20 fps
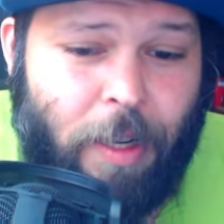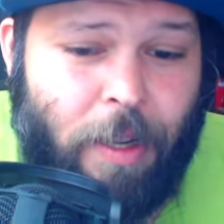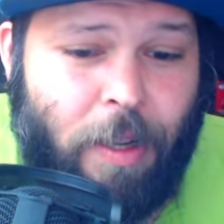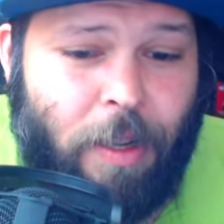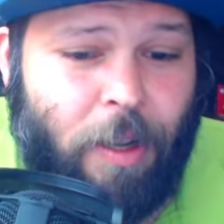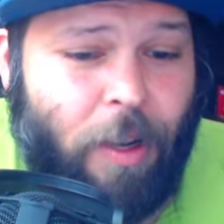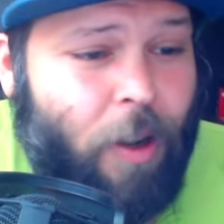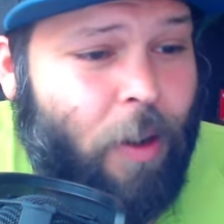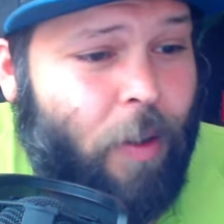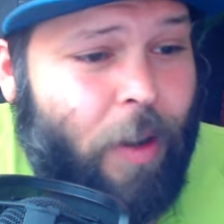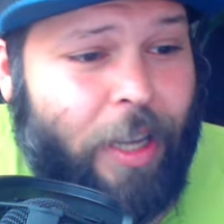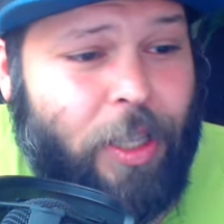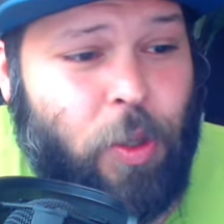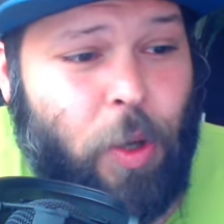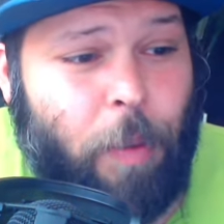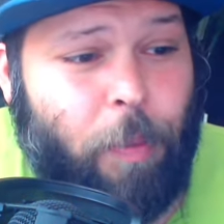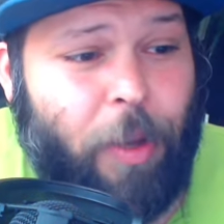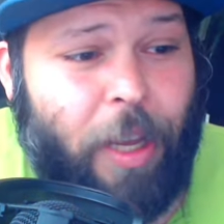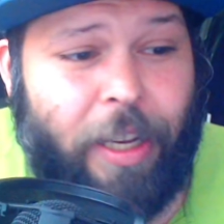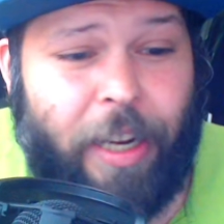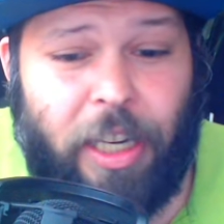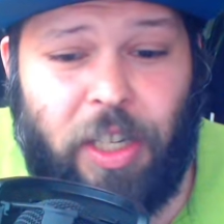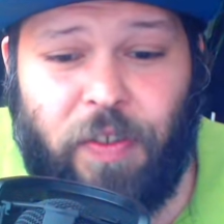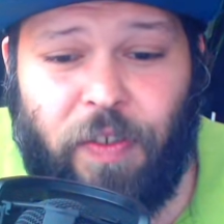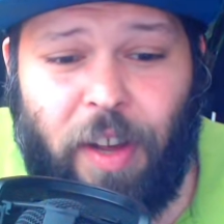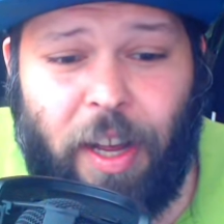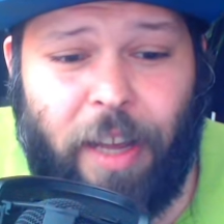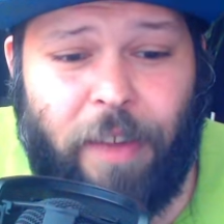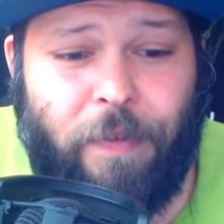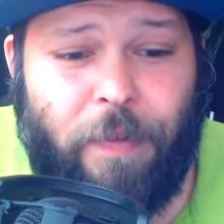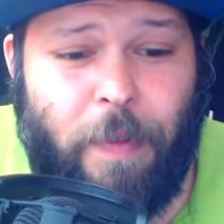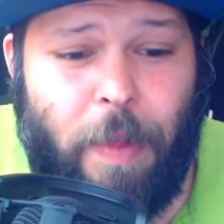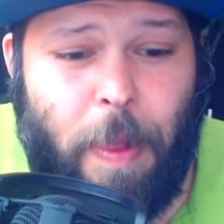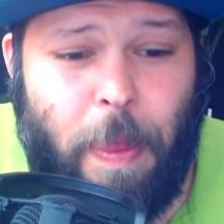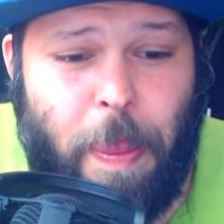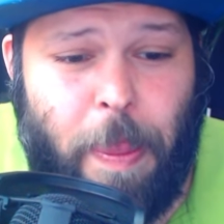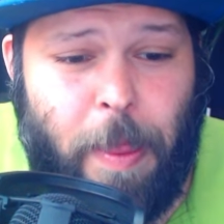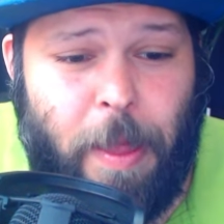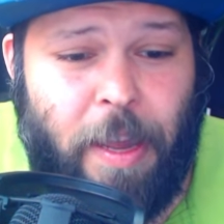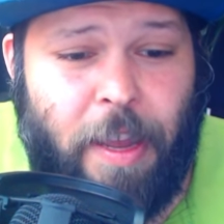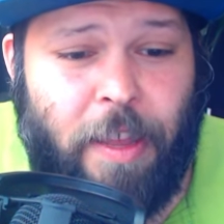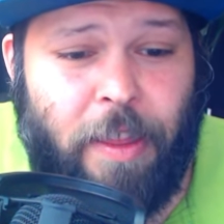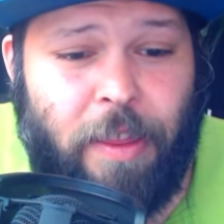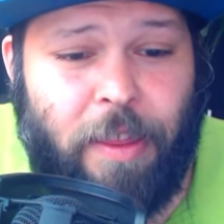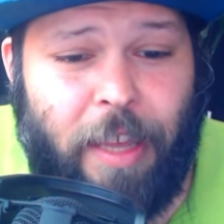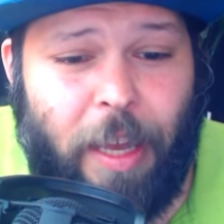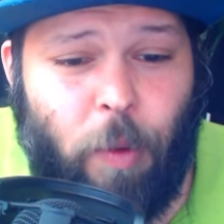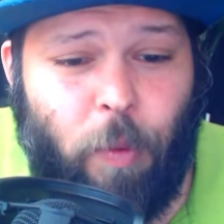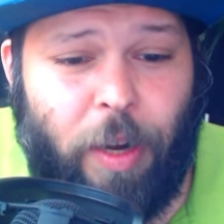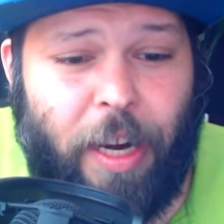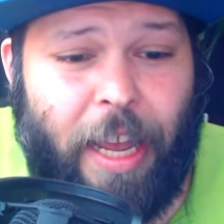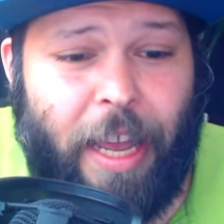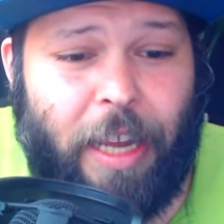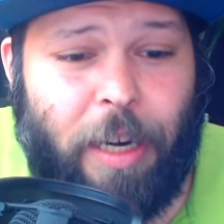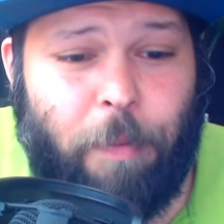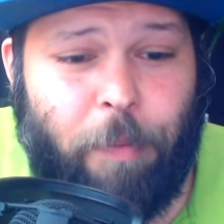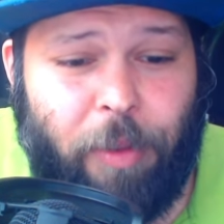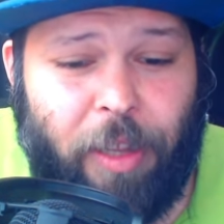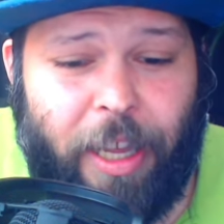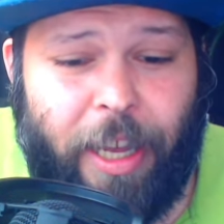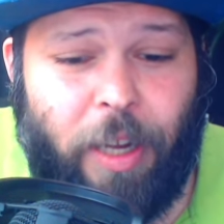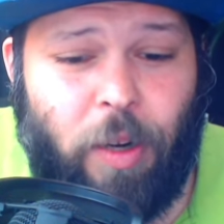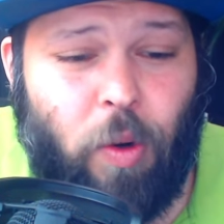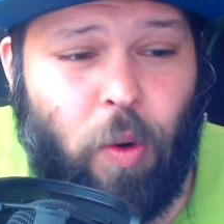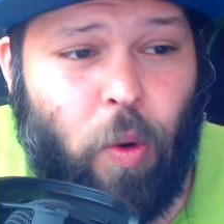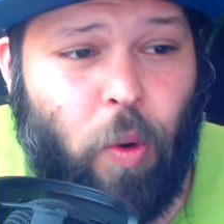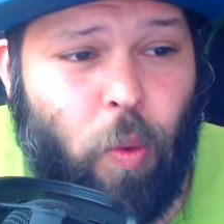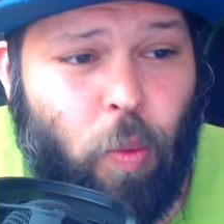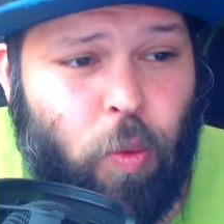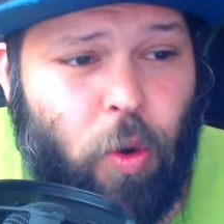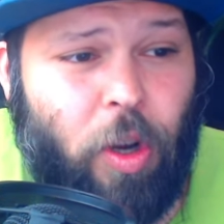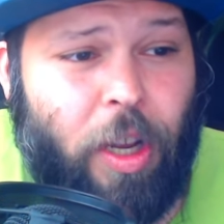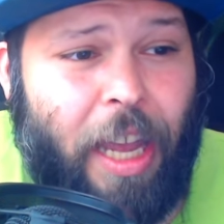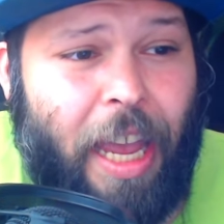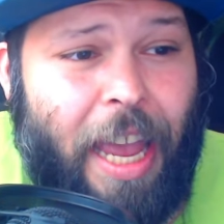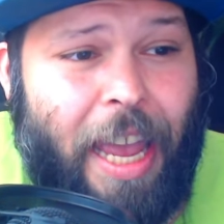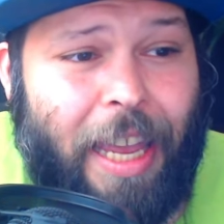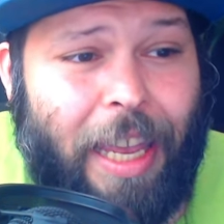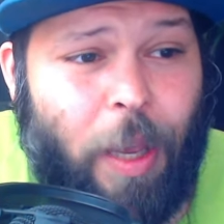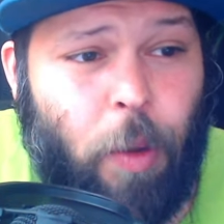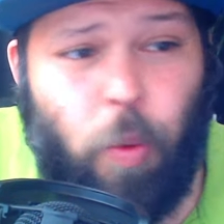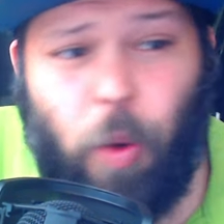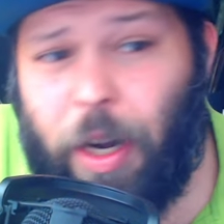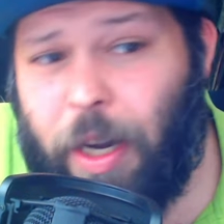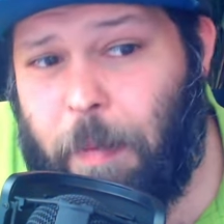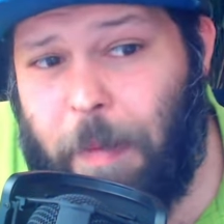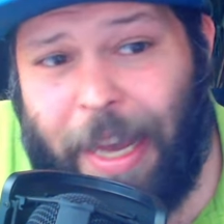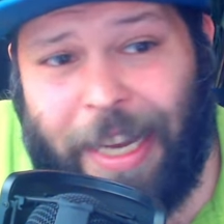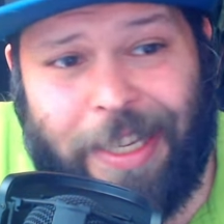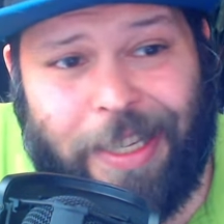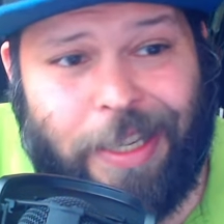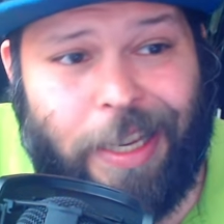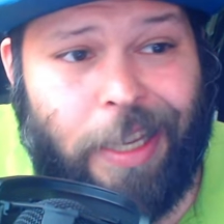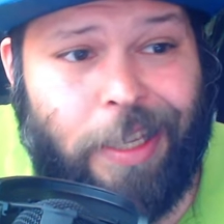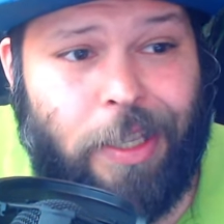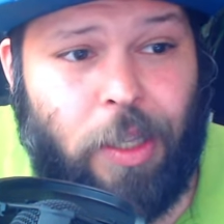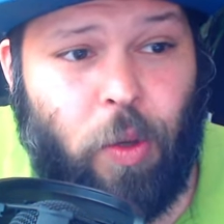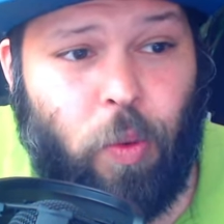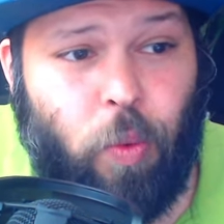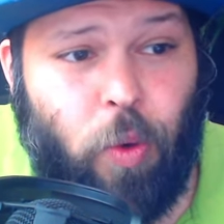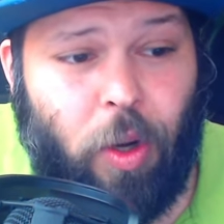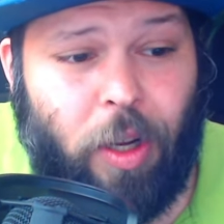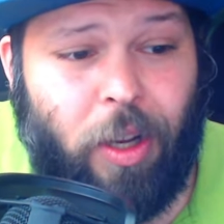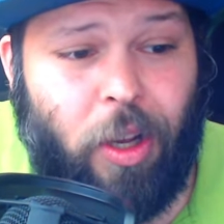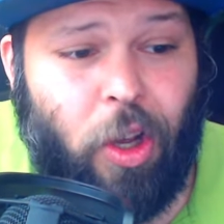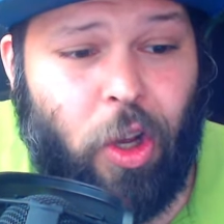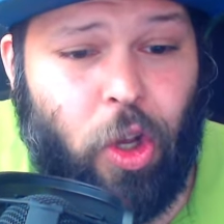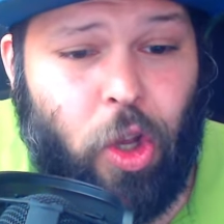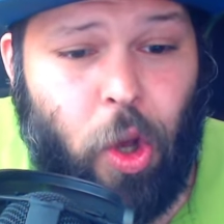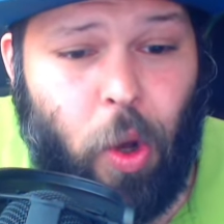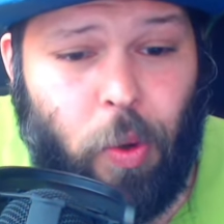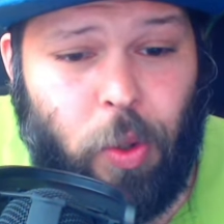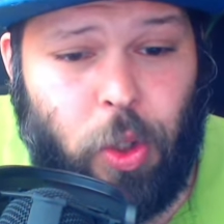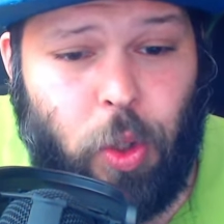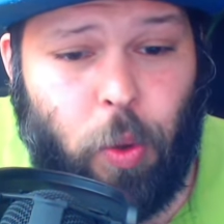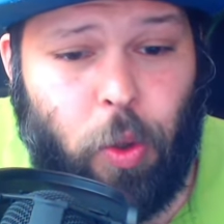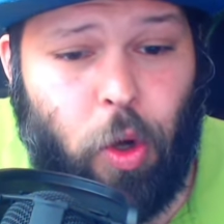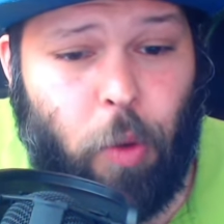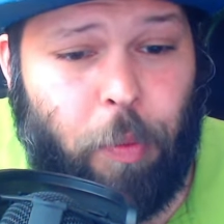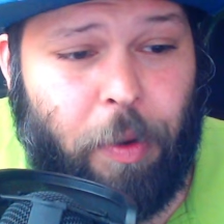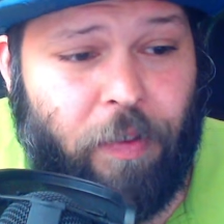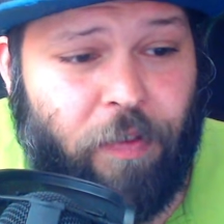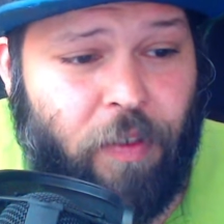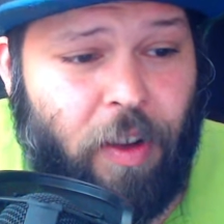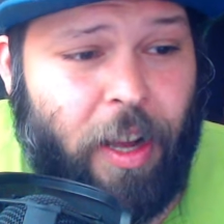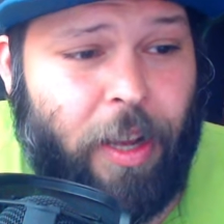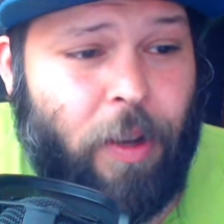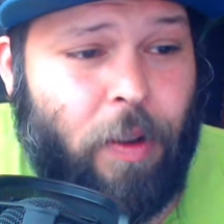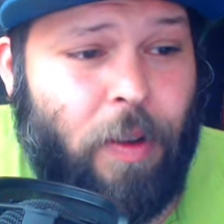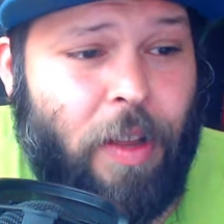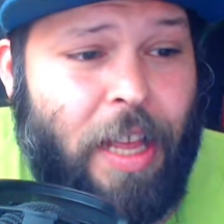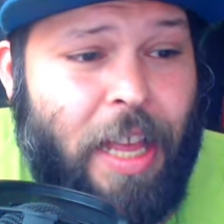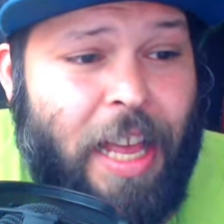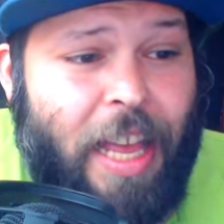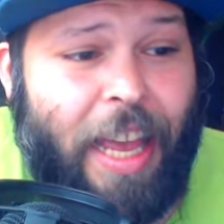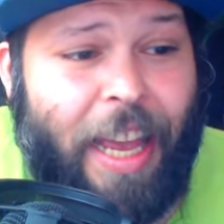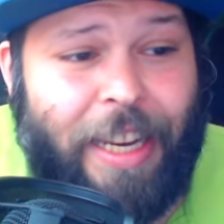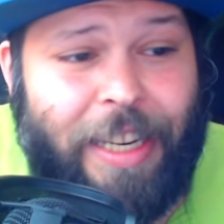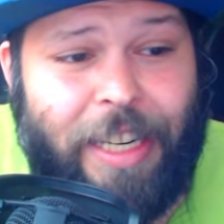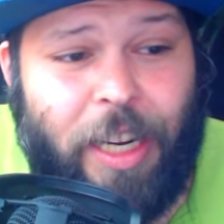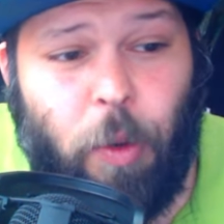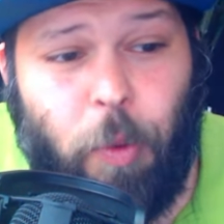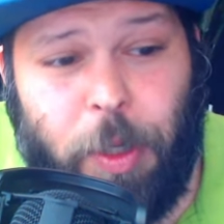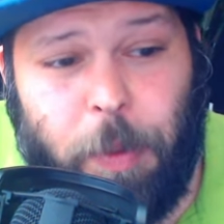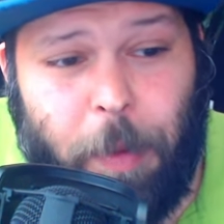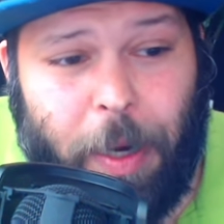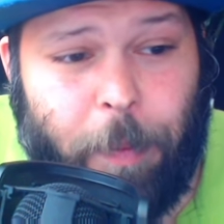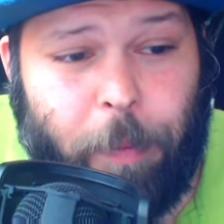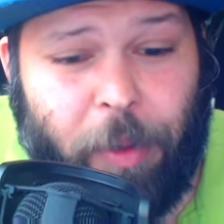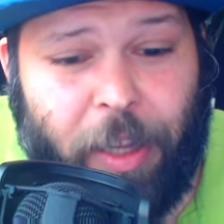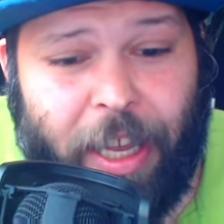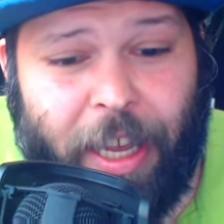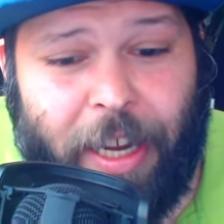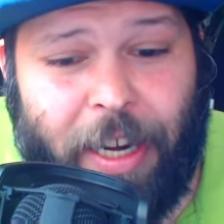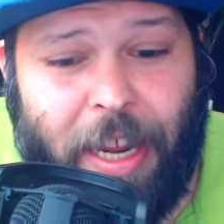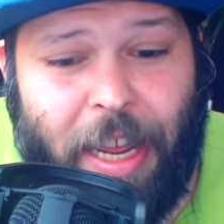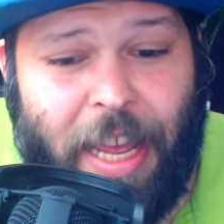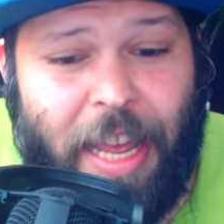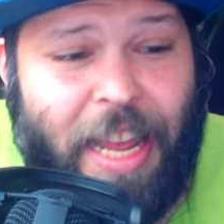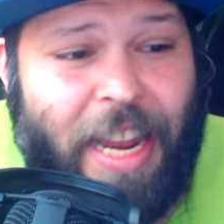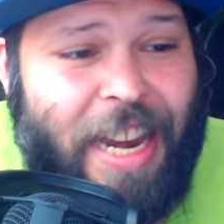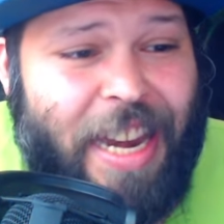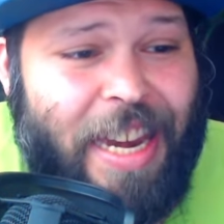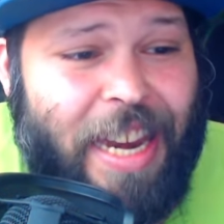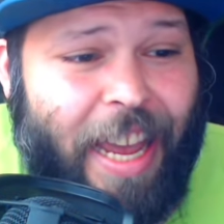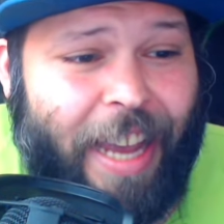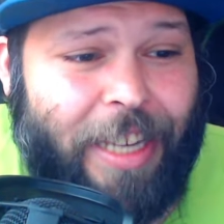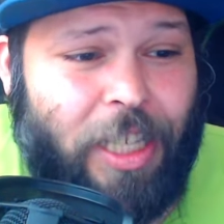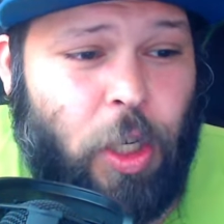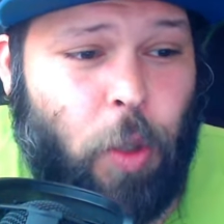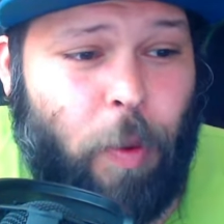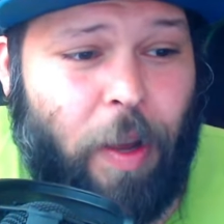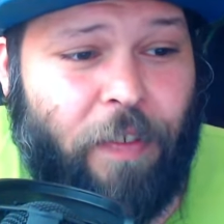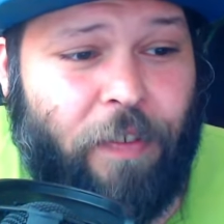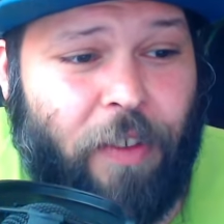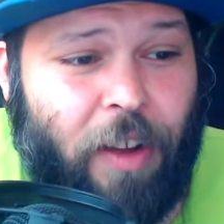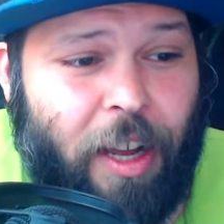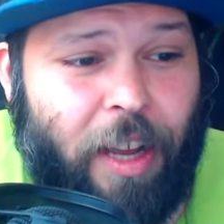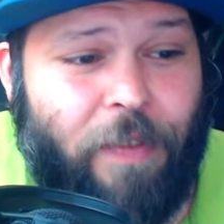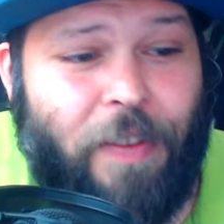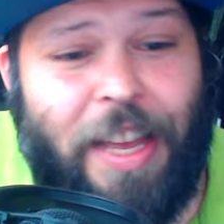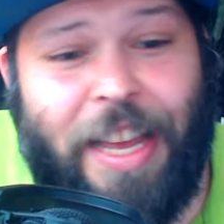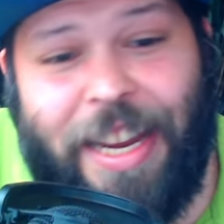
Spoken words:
All right, so I played h5. They went ahead and played rook ae1. It makes sense. The rook goes to an open file, and here was my plan, knight to f5.